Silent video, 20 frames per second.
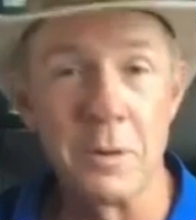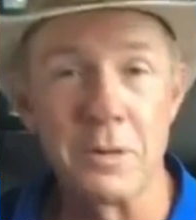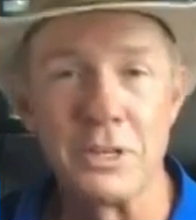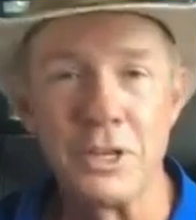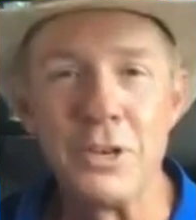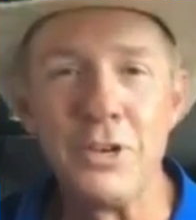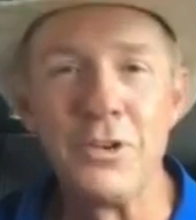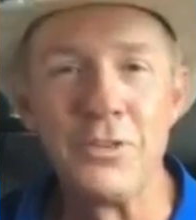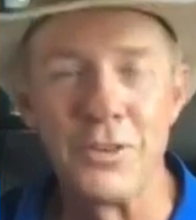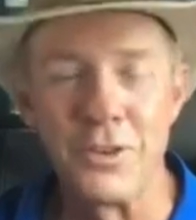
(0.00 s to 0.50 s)
number
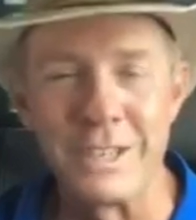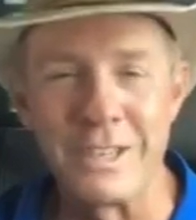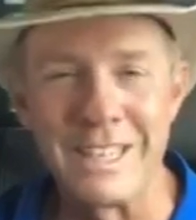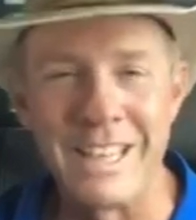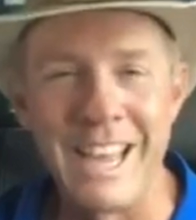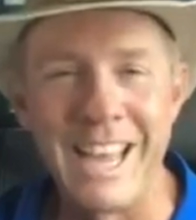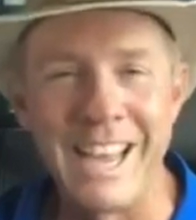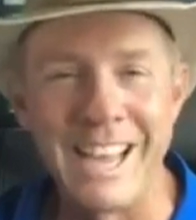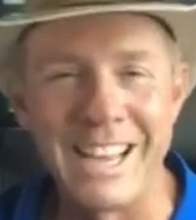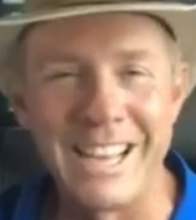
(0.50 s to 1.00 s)
2 for
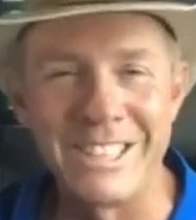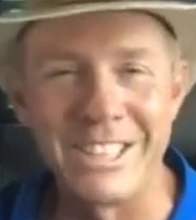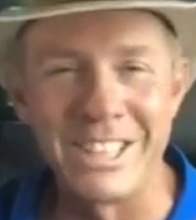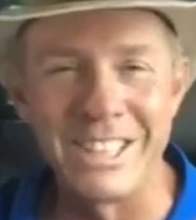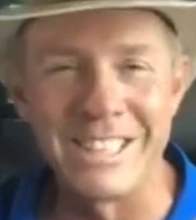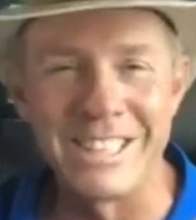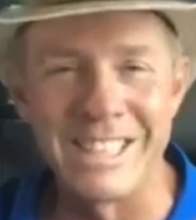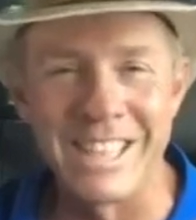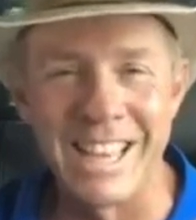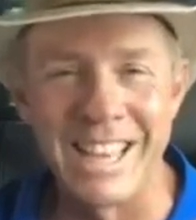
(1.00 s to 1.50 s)
today, I guess you
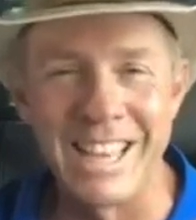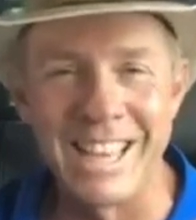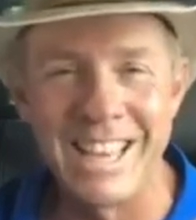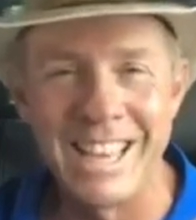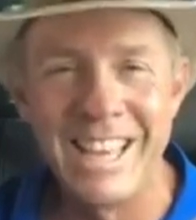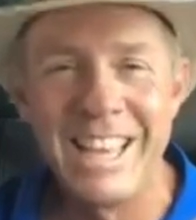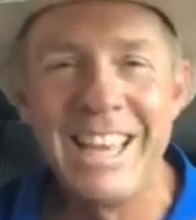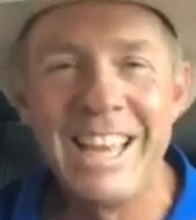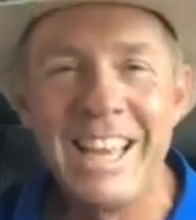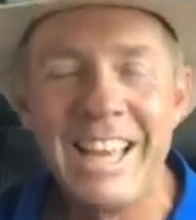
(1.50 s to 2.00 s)
could say.
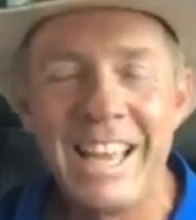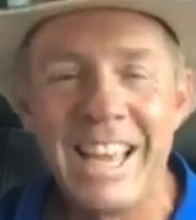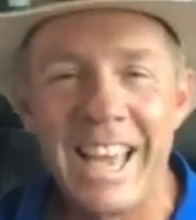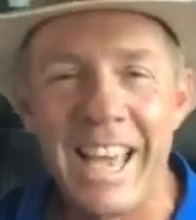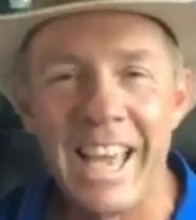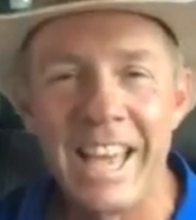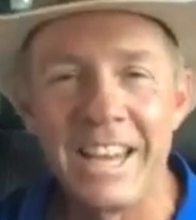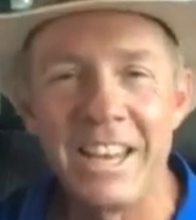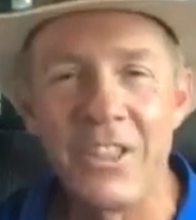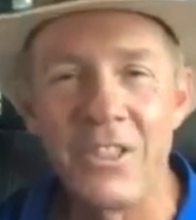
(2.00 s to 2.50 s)

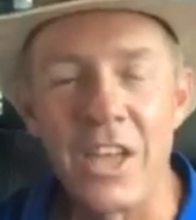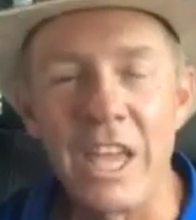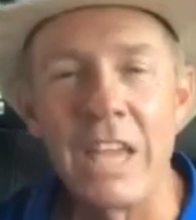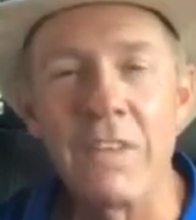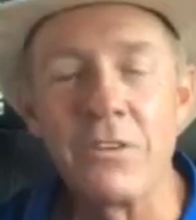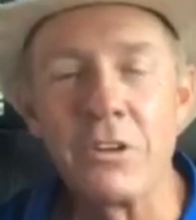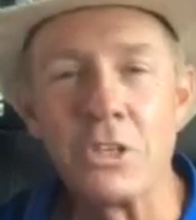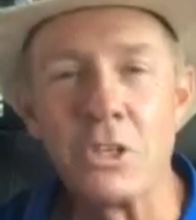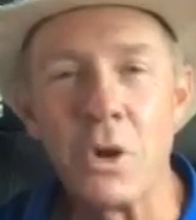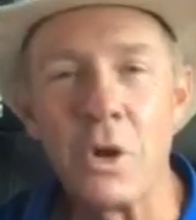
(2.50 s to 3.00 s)
And thank
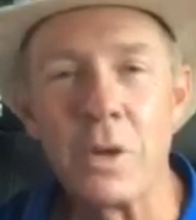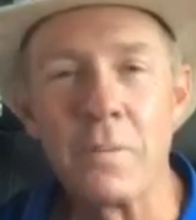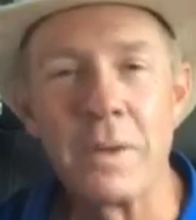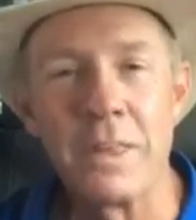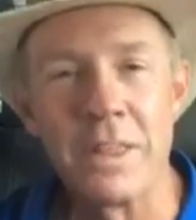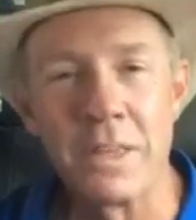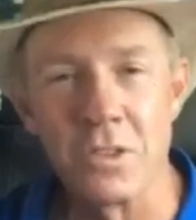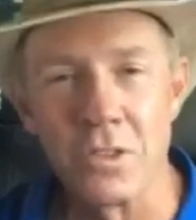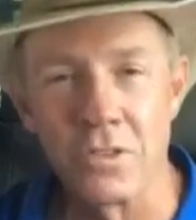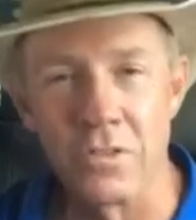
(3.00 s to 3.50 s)
you for joining me.
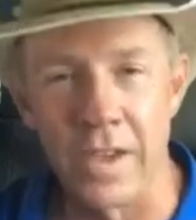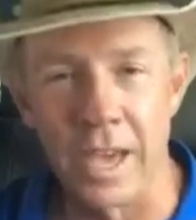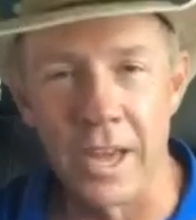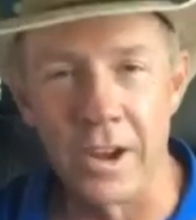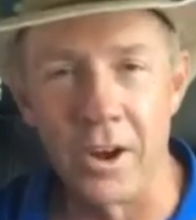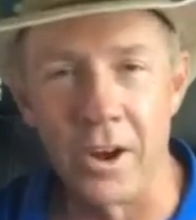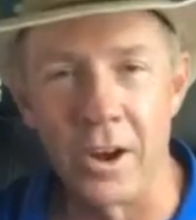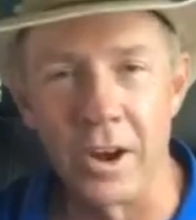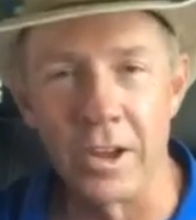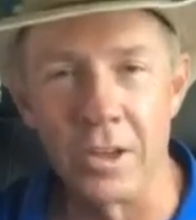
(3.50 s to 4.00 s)
This is Van
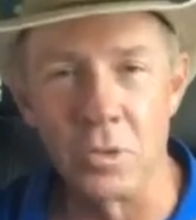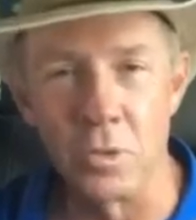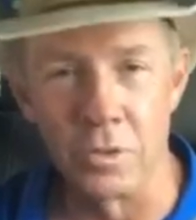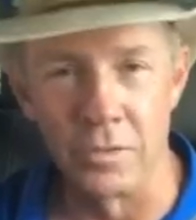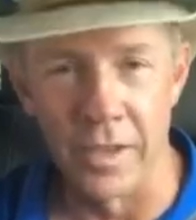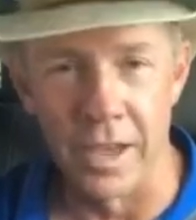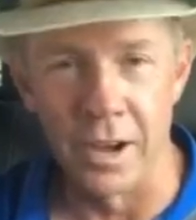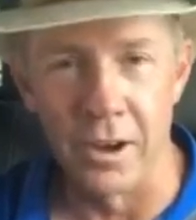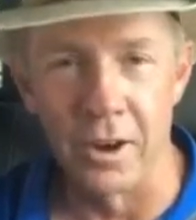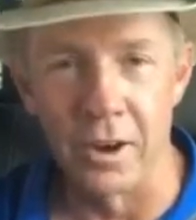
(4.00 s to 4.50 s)
Hargis
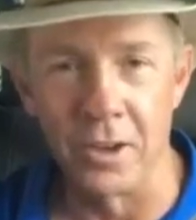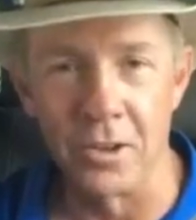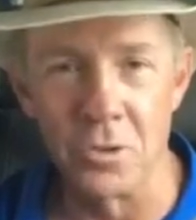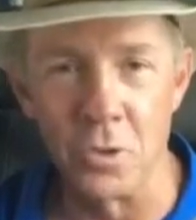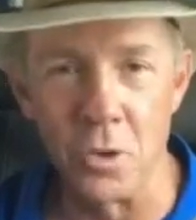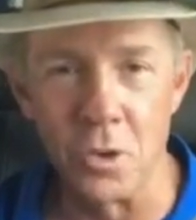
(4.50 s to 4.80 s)
with Van Hargis